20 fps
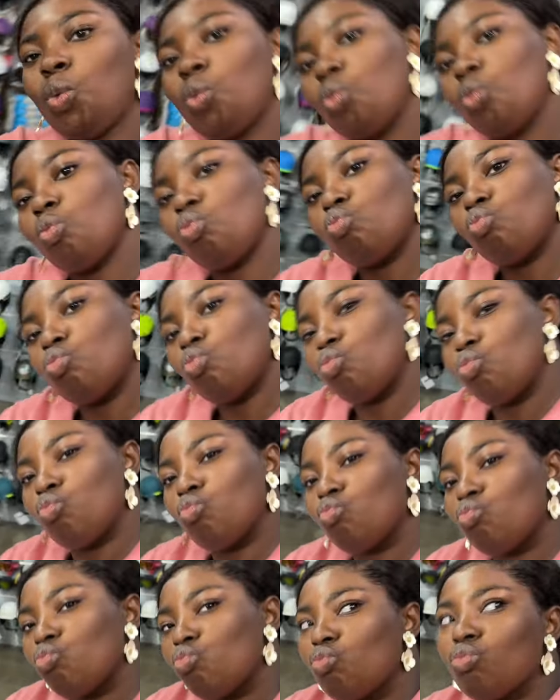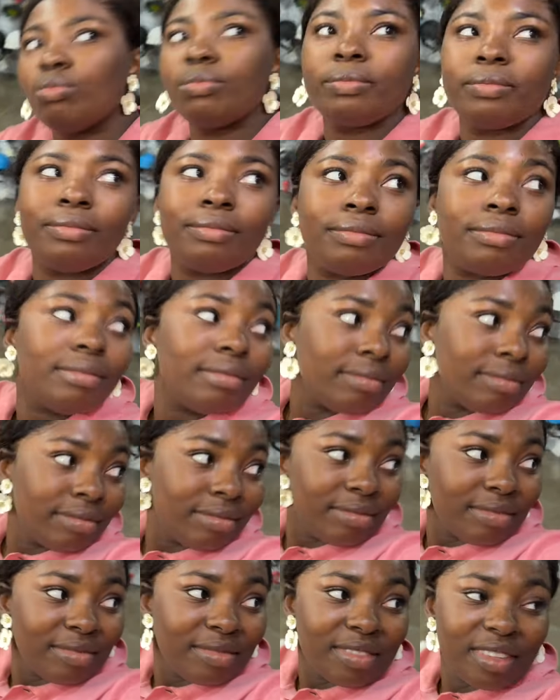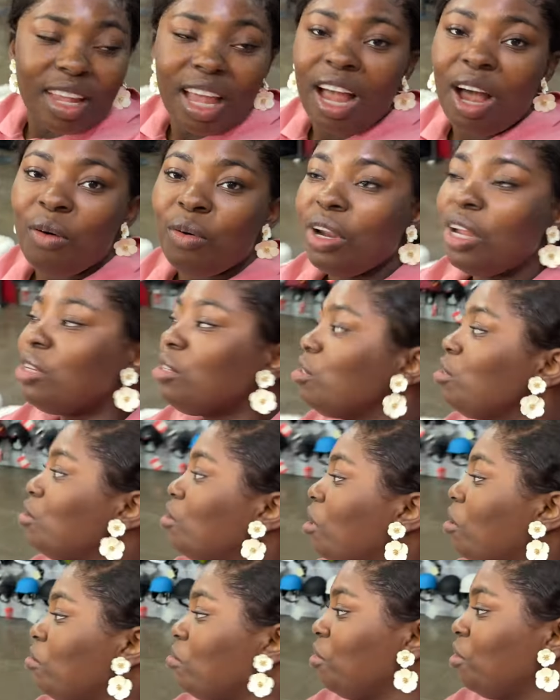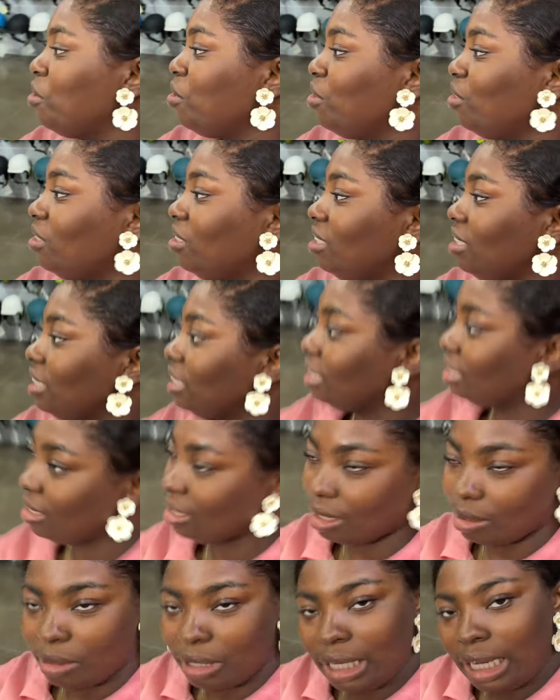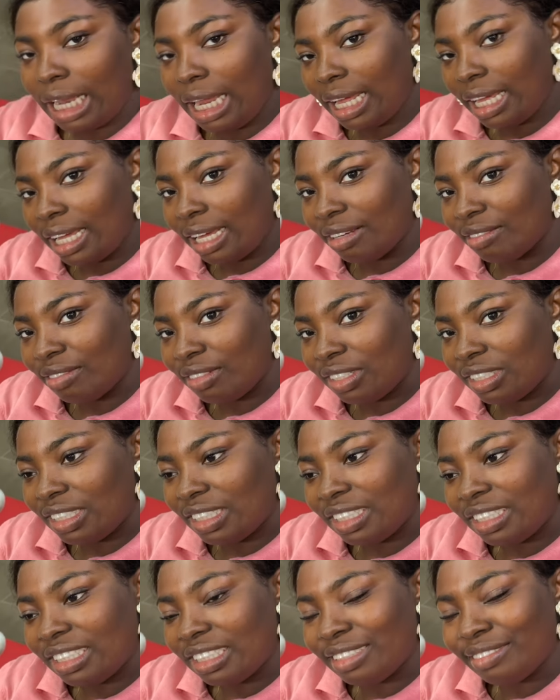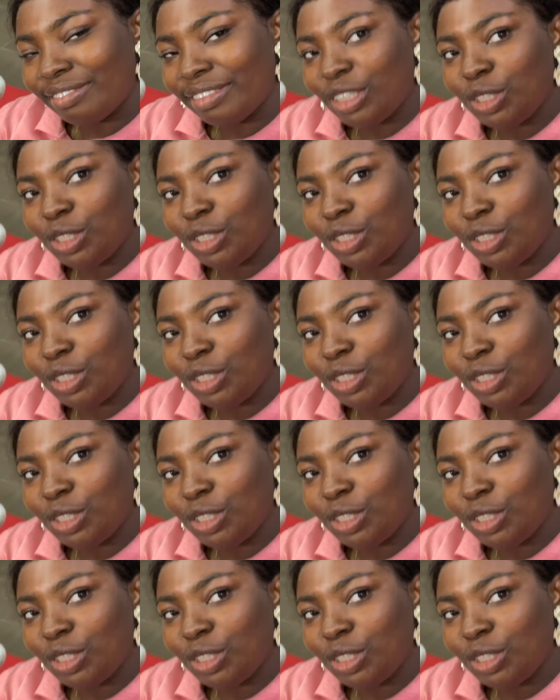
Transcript: a far area called Faraya. And one of the questions I asked